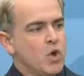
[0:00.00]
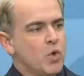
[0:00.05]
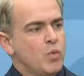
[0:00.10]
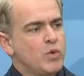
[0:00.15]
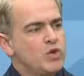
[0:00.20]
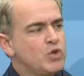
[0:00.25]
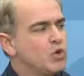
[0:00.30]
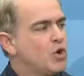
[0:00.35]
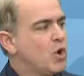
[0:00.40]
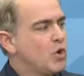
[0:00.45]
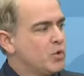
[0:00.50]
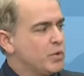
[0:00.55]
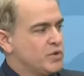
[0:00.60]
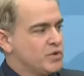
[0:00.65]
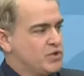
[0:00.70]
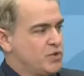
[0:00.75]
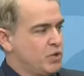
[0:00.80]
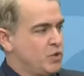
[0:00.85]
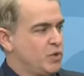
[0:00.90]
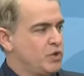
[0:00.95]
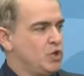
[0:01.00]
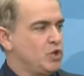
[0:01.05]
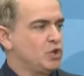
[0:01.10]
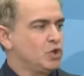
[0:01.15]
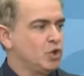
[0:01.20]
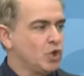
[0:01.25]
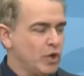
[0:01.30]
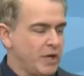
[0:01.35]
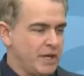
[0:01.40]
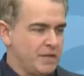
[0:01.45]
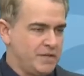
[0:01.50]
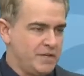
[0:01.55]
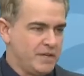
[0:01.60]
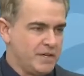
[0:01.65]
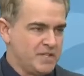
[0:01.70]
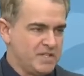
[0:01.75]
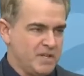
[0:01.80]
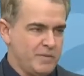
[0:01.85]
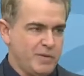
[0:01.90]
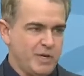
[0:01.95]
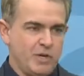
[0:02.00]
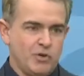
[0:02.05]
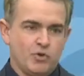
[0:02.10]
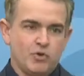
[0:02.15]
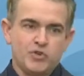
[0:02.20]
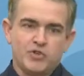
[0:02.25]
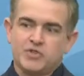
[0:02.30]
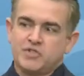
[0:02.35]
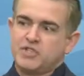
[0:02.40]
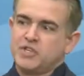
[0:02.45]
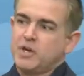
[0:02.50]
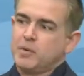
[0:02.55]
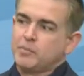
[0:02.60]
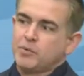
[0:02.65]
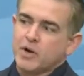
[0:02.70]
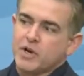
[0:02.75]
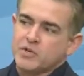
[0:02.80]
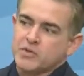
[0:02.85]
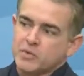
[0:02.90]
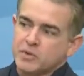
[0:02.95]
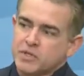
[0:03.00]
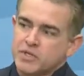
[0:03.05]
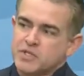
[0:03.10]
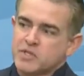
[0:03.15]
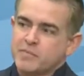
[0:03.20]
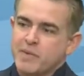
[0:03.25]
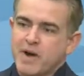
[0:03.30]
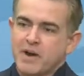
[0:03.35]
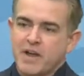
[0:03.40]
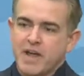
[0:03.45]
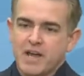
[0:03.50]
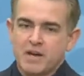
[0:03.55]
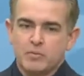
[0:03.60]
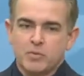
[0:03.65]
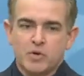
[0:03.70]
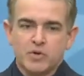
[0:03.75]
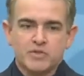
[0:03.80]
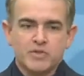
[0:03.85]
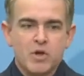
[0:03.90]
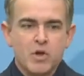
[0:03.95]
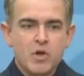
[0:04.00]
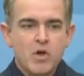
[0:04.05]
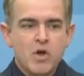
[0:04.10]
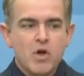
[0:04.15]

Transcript: when you go to a zoo and you look at the exhibit or you see a press release about animals,